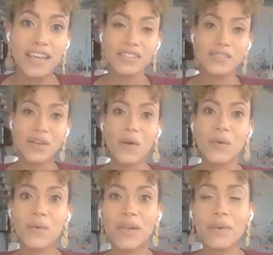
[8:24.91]

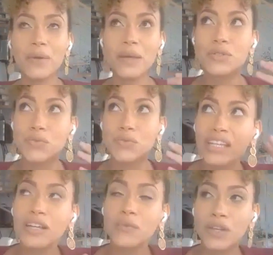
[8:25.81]
So it, it was right.
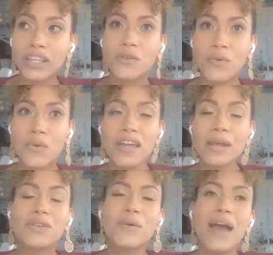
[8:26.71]
really, really cool. And I'm
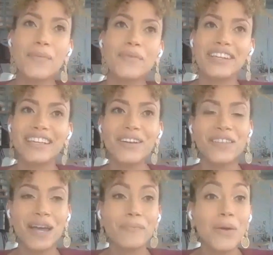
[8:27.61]
so happy to hear
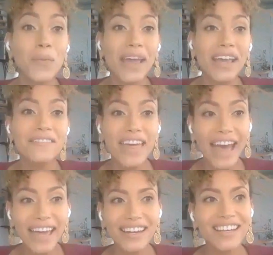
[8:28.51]
that by way of
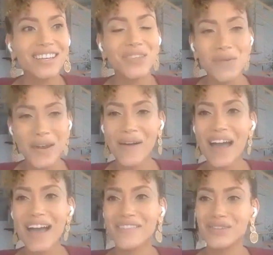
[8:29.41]
that, you now
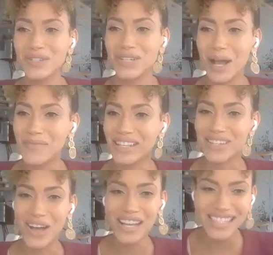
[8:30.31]
have a new job. That's
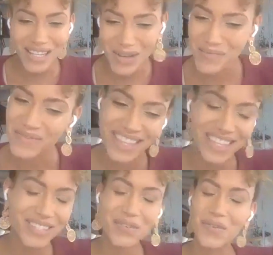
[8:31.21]
awesome.
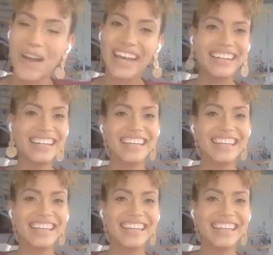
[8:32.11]
That's great.